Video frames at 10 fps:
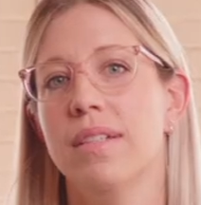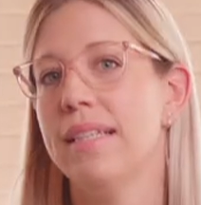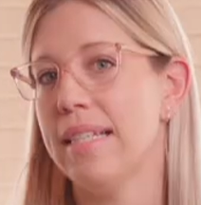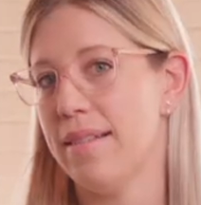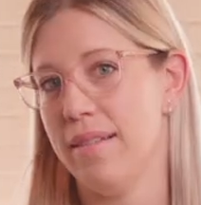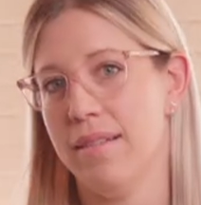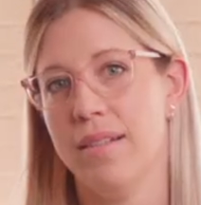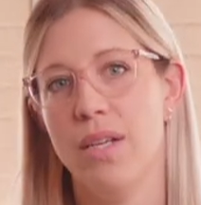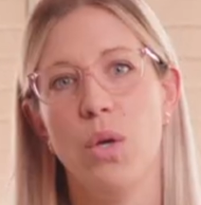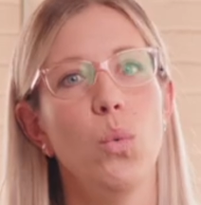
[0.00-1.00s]
Listen,
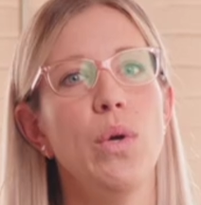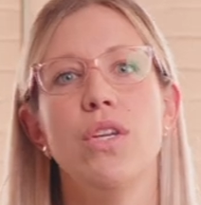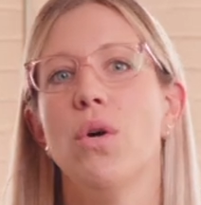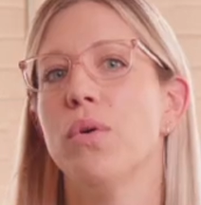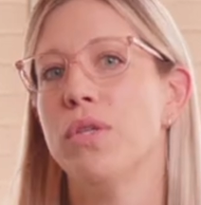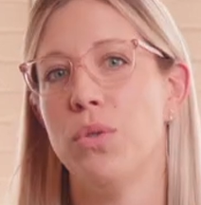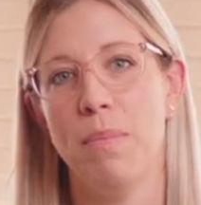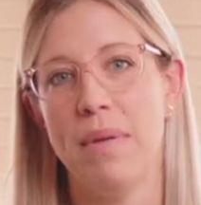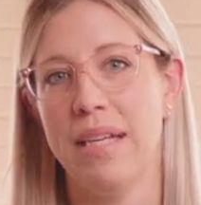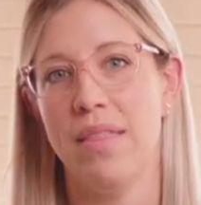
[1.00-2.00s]
we know you do a
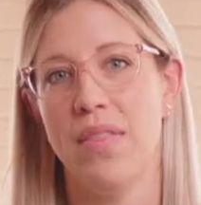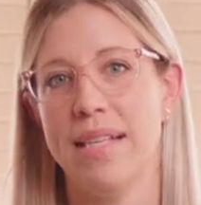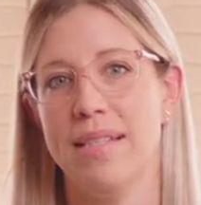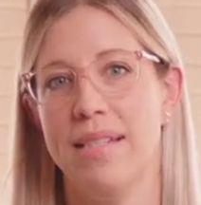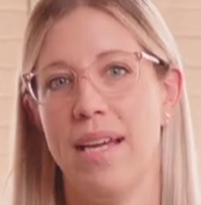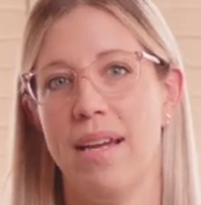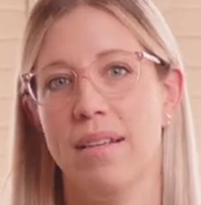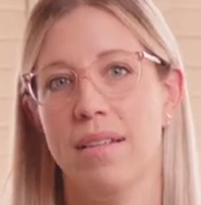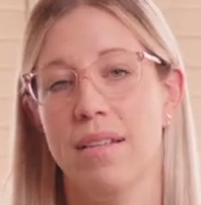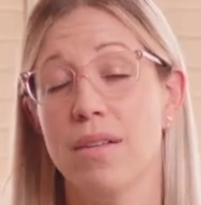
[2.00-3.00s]
million things a
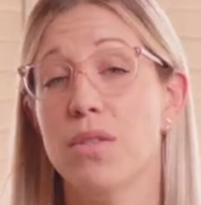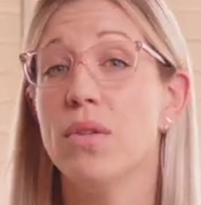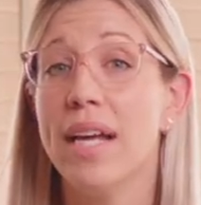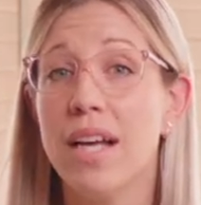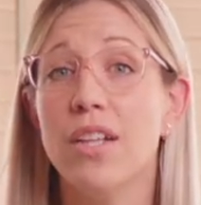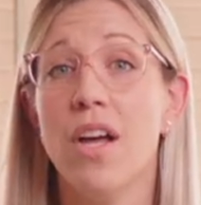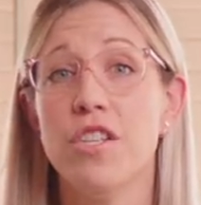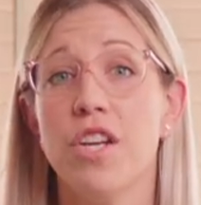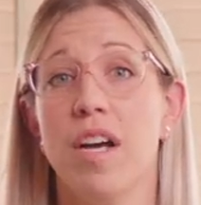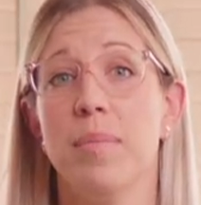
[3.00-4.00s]
day, so let
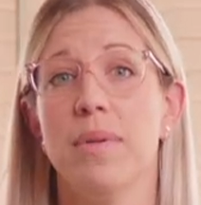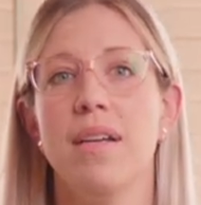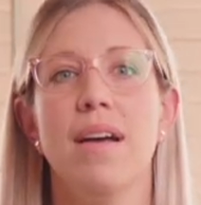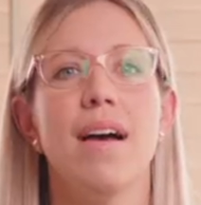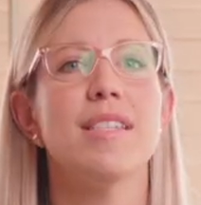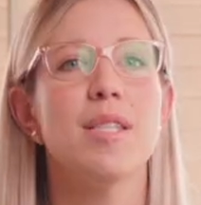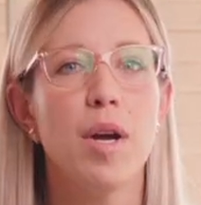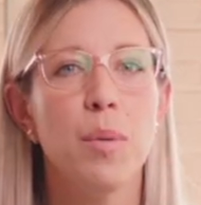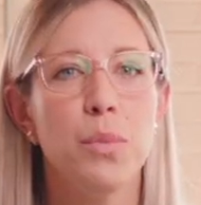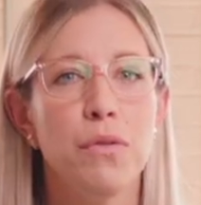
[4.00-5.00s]
Collage help. A
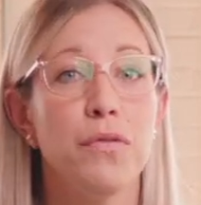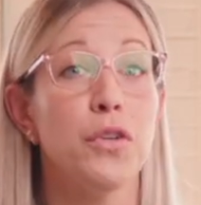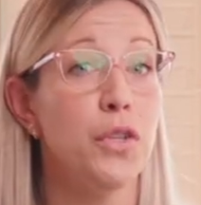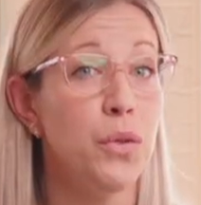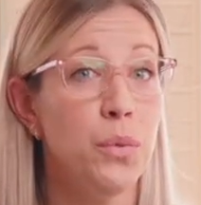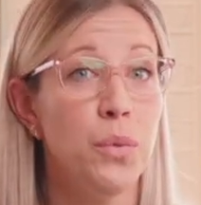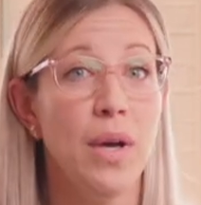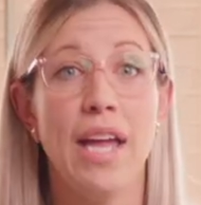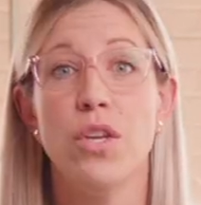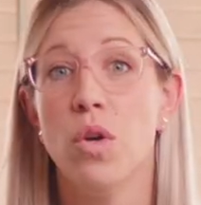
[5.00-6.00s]
smart move for you
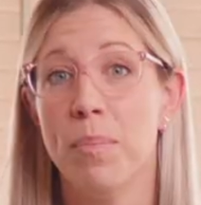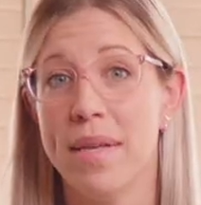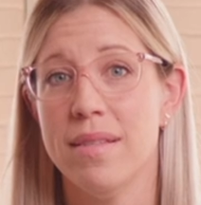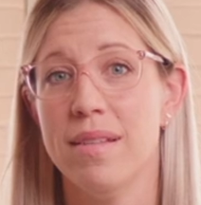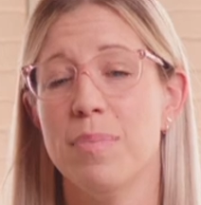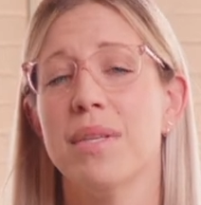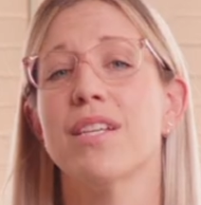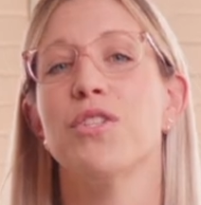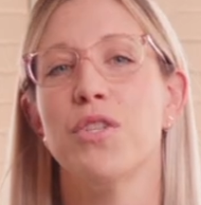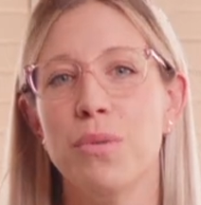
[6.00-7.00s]
and your business
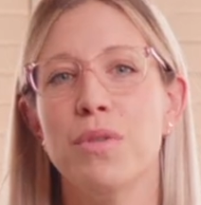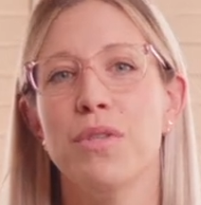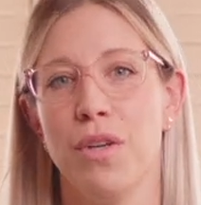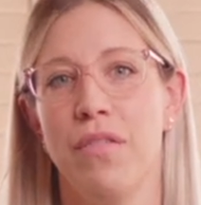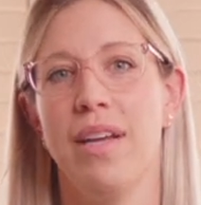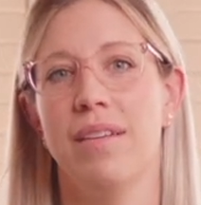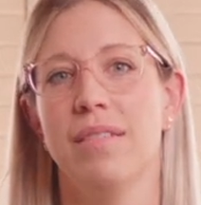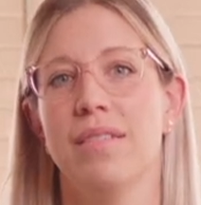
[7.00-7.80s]
because you deserve it.